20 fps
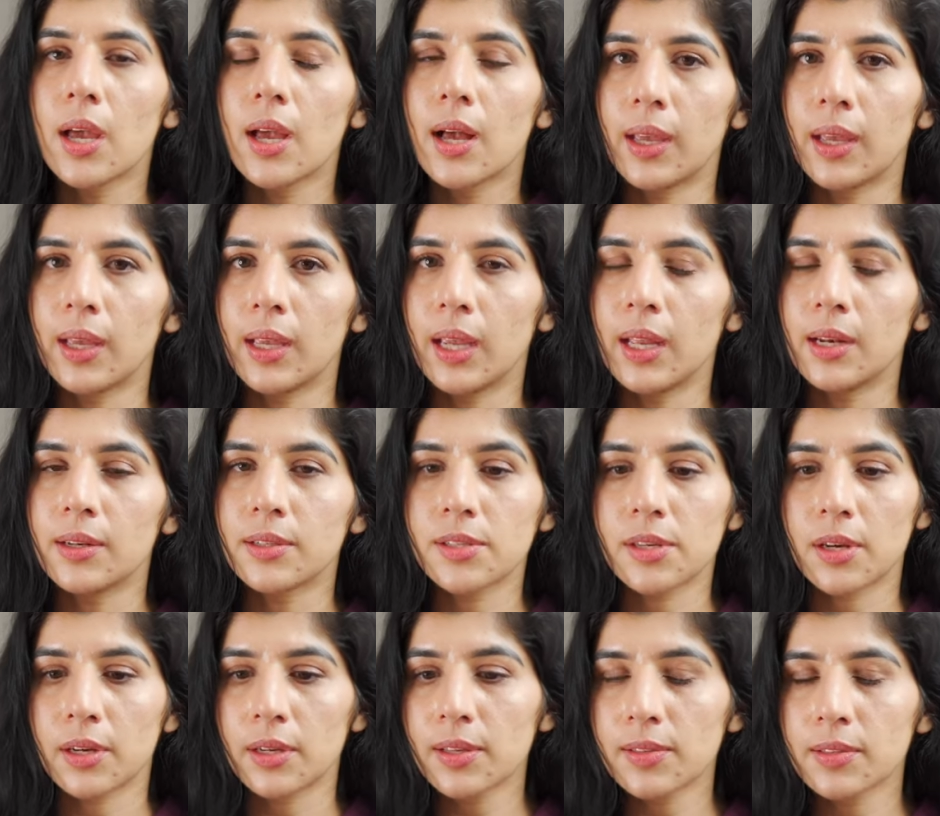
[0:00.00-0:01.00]
in
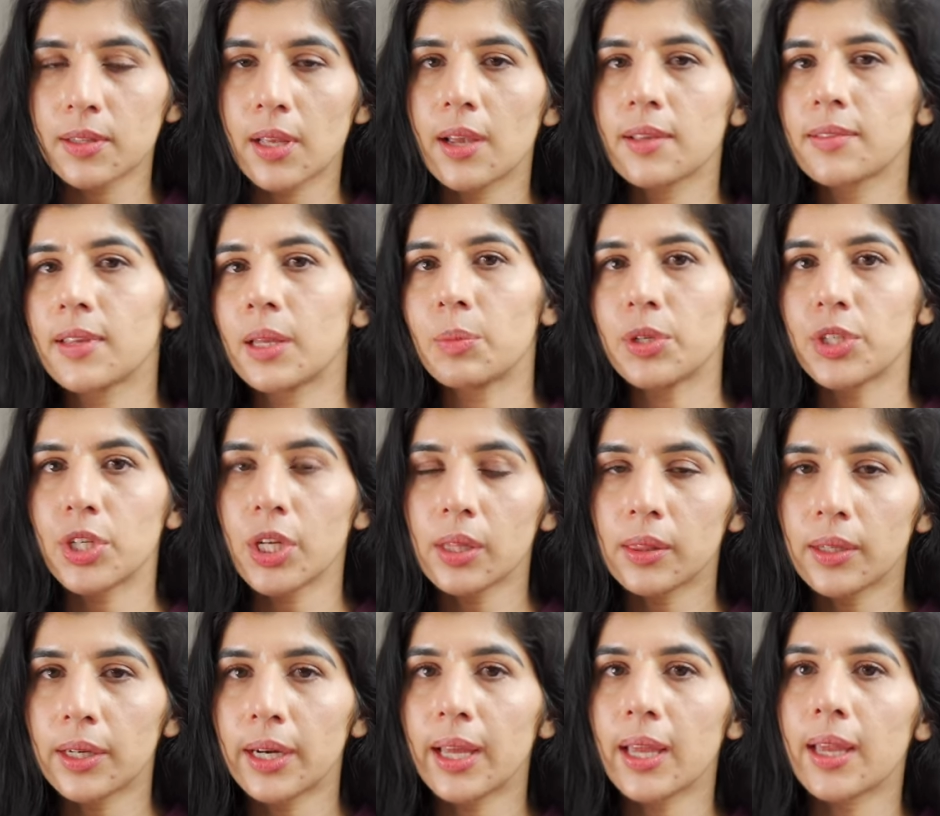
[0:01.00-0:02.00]
statistics and machine
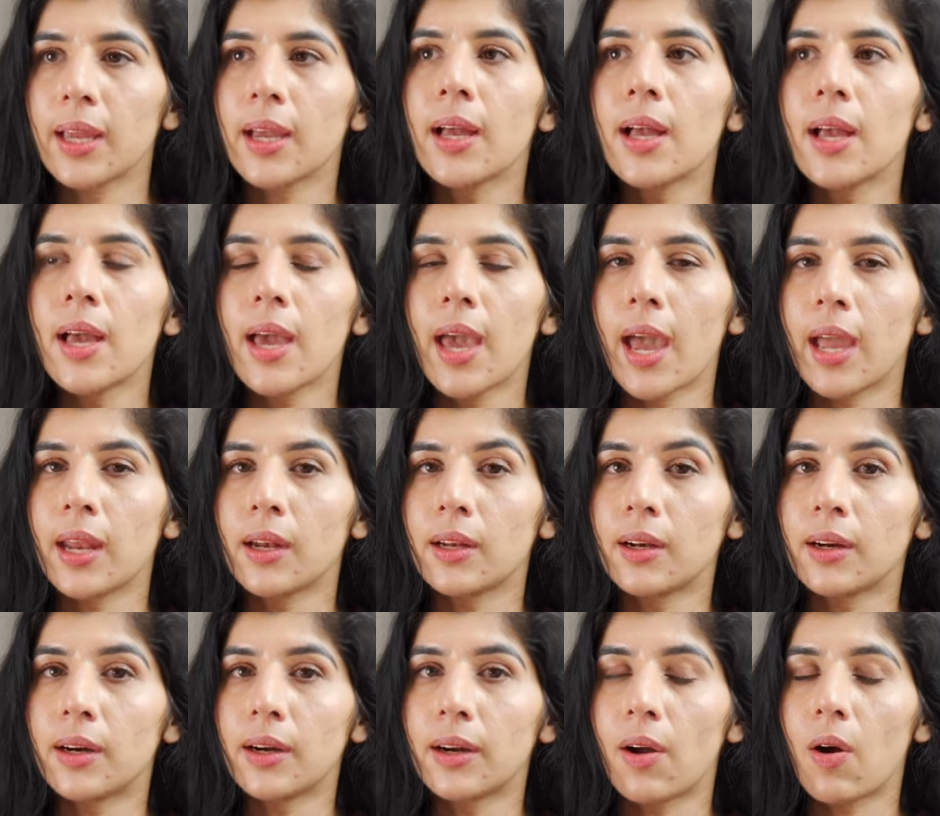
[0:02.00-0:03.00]
learning and
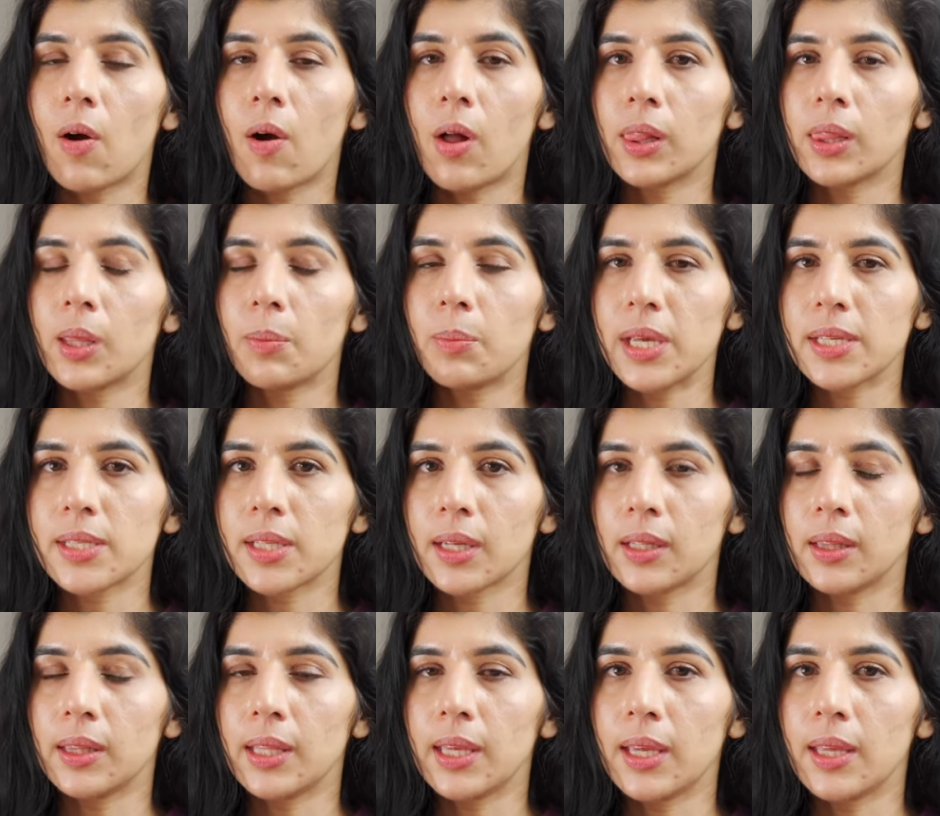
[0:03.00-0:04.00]
learn all the
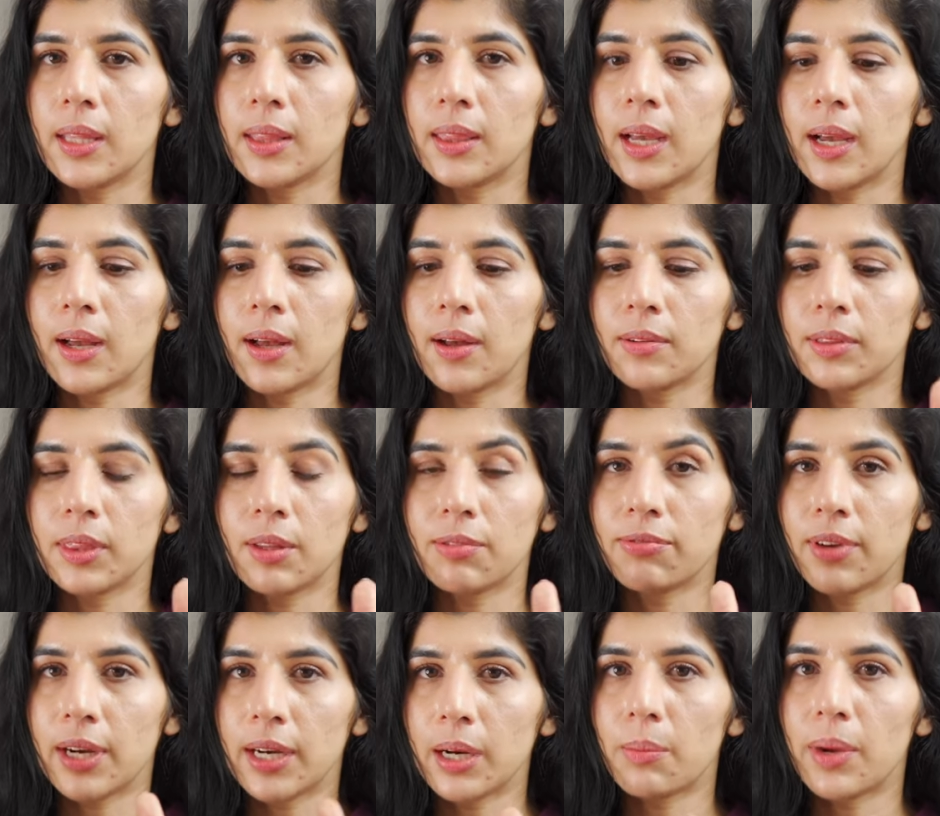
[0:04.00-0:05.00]
basically the
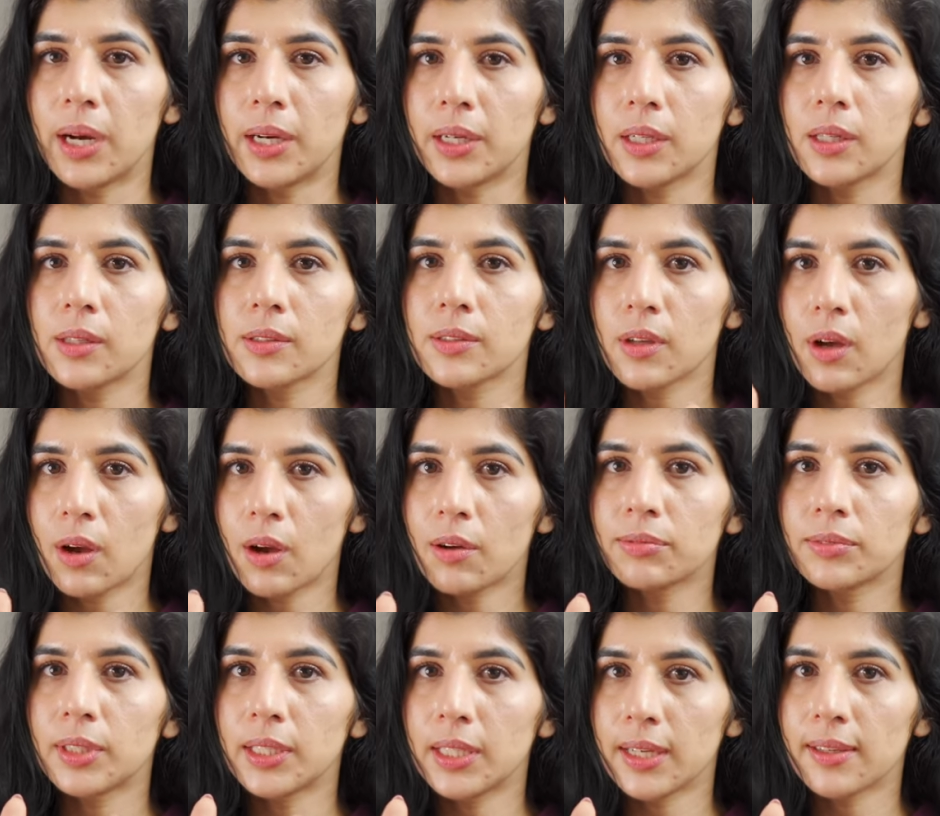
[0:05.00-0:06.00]
fundamentals
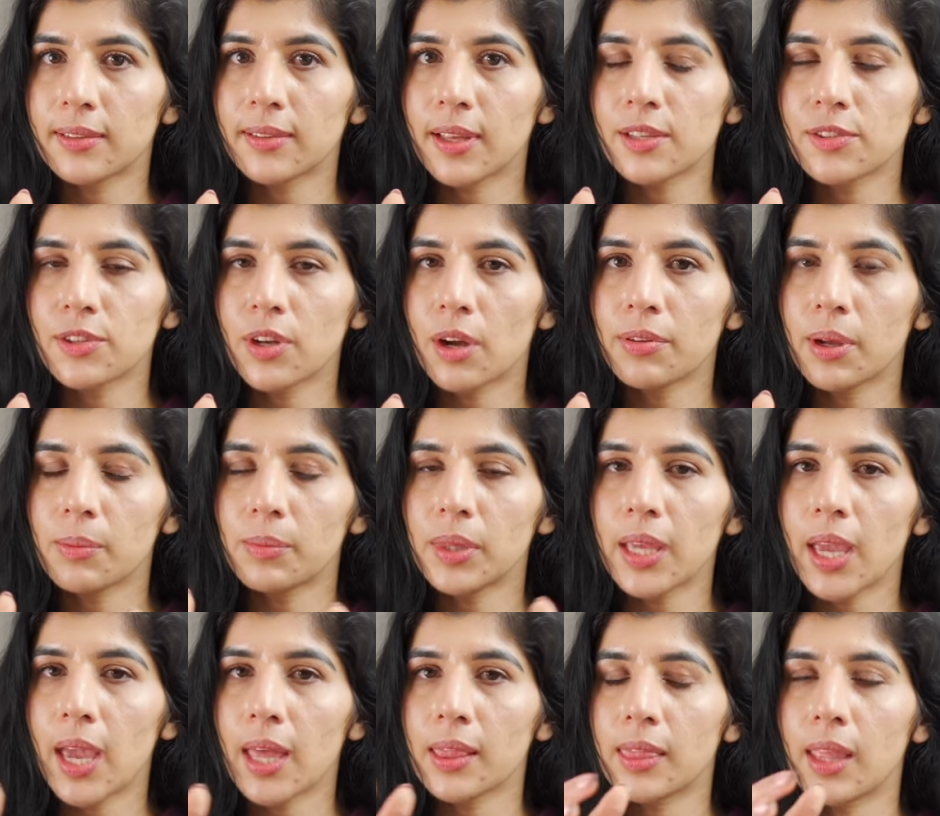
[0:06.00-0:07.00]
of the data science job
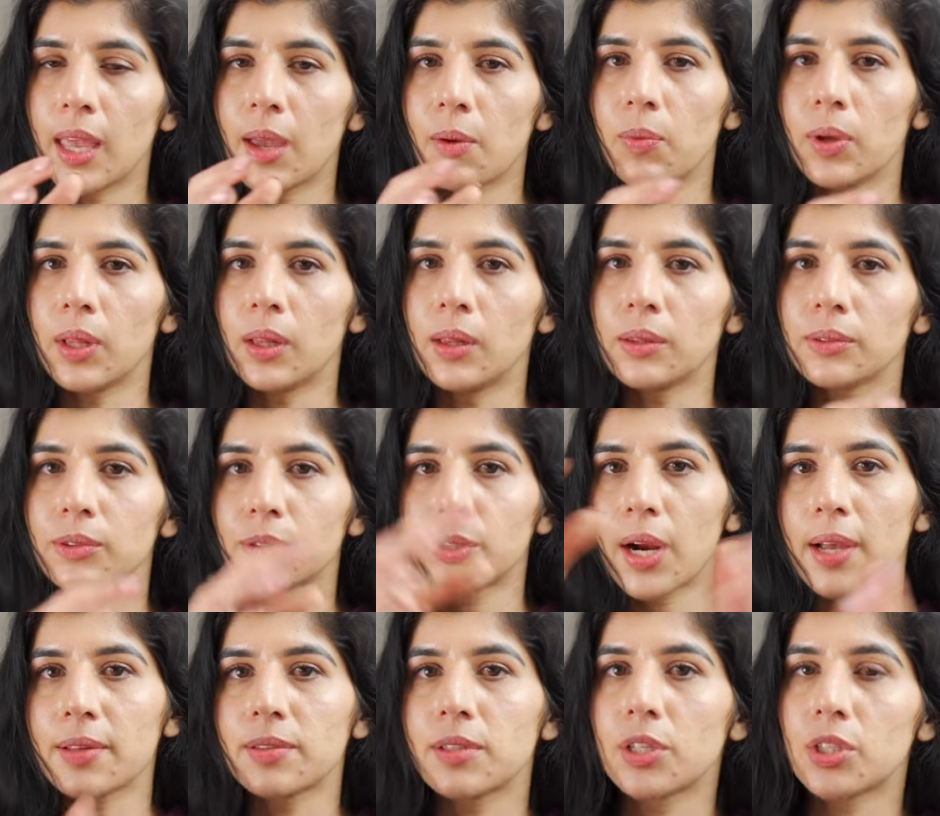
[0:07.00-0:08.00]
family, and they will
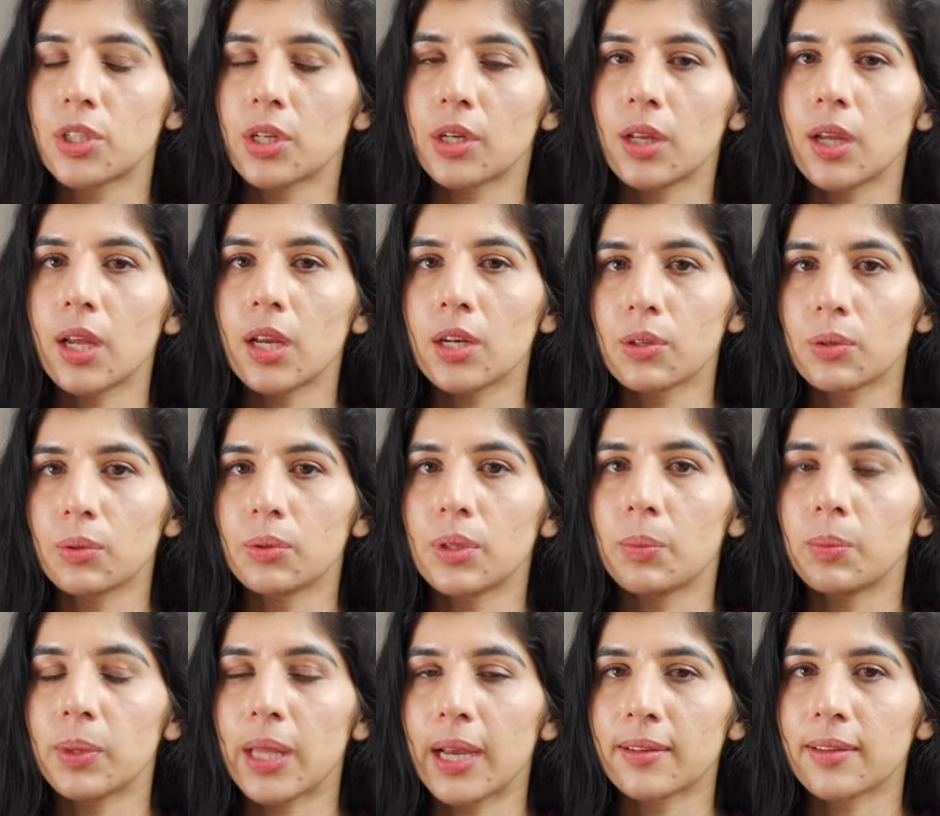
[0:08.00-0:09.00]
transition into the
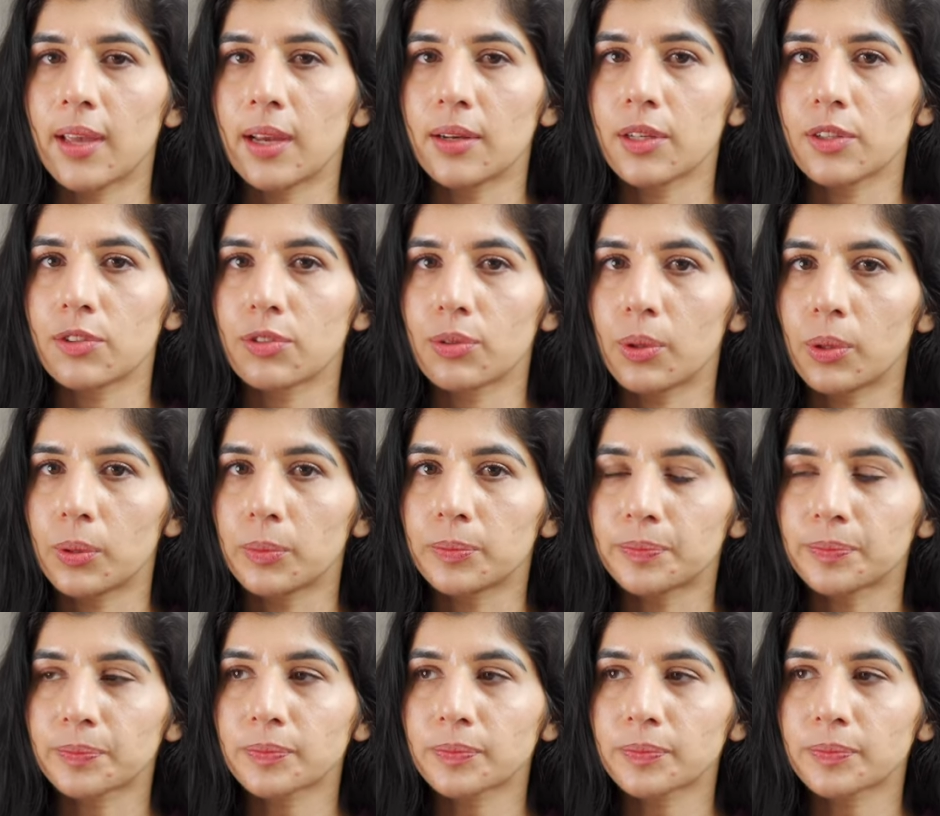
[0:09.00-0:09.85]
applied scientist role.